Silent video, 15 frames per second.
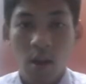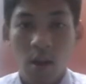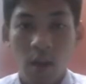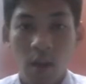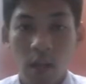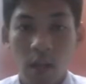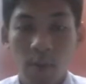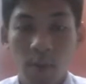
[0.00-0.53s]

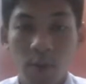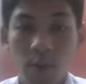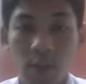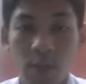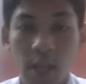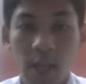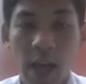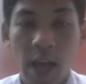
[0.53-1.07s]

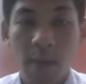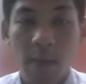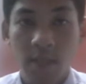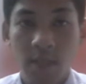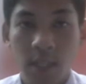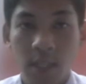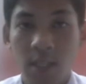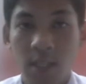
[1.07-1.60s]
Epoxy
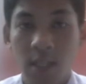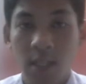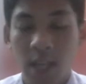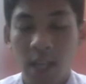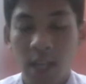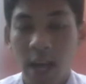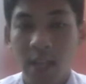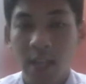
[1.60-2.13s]
MCC
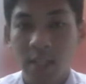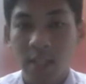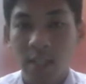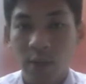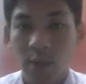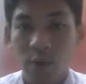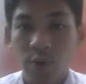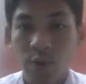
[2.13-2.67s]
at 0
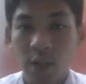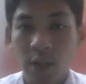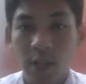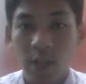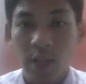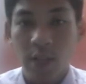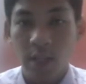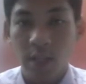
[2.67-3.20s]

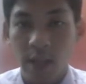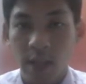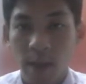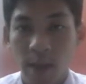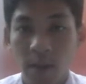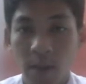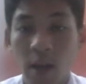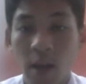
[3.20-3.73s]
sonication time,
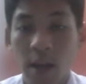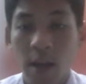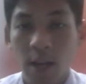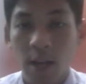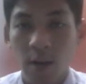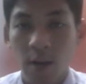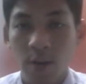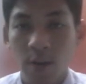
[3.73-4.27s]
the
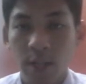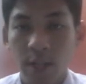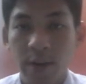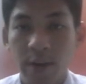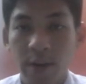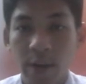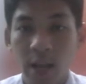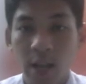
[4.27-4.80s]
corrosion
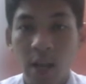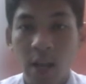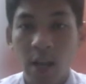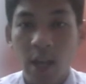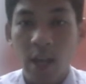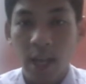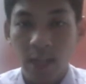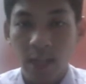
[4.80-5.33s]
rate
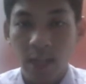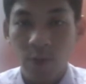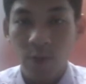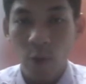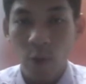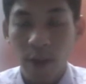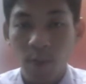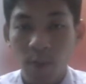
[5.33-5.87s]
is
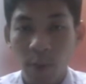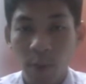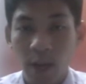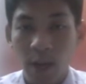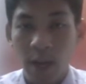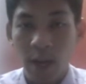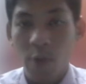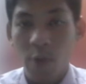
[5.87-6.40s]
1.91
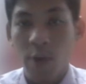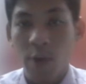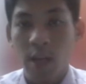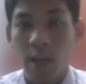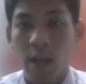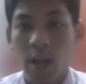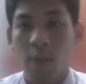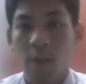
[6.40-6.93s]

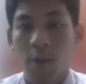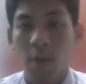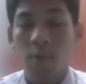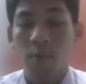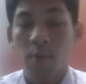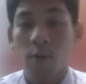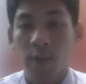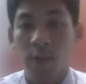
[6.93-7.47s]
mm
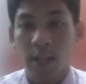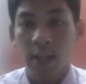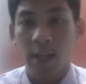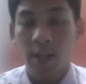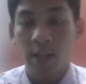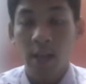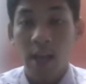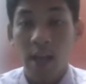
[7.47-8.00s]
over year
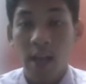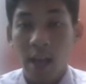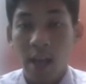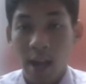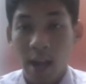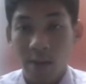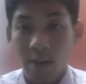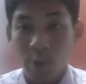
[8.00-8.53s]
and the
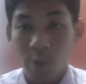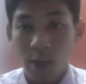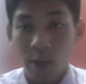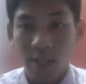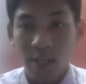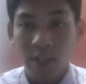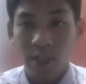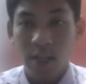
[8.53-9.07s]

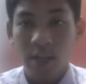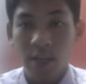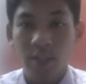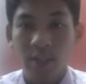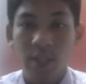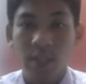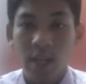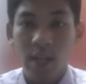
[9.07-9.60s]
polarization
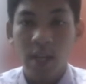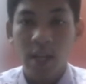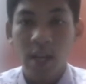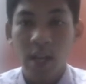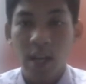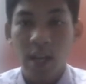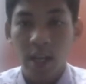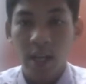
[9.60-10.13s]
resistance
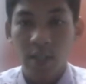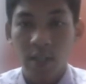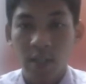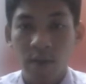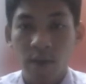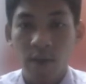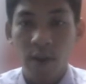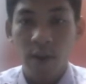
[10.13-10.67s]
is
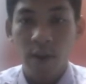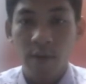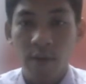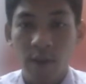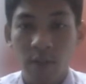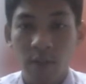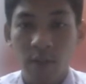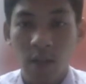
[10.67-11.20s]

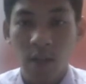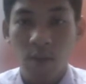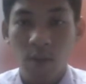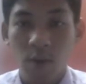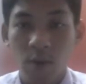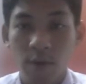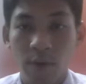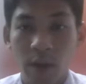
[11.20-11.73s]

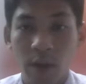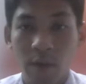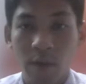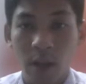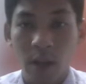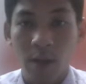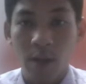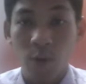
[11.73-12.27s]
556.58
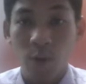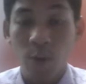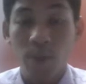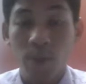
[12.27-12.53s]
ohm.